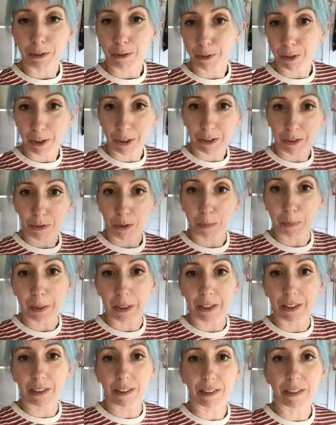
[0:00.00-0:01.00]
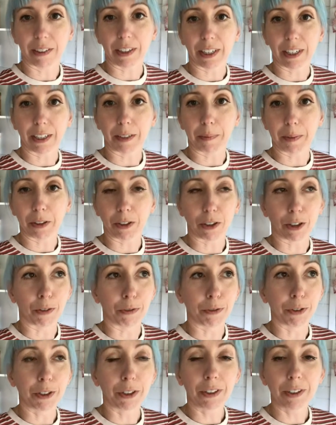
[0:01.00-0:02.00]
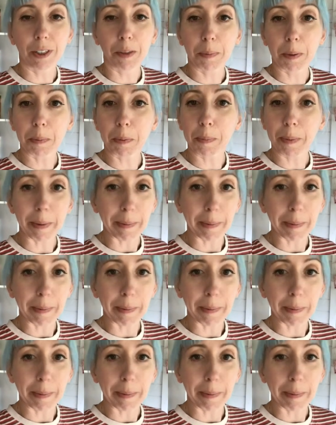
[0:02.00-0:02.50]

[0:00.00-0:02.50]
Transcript: First of all, because it's a confidence thing. People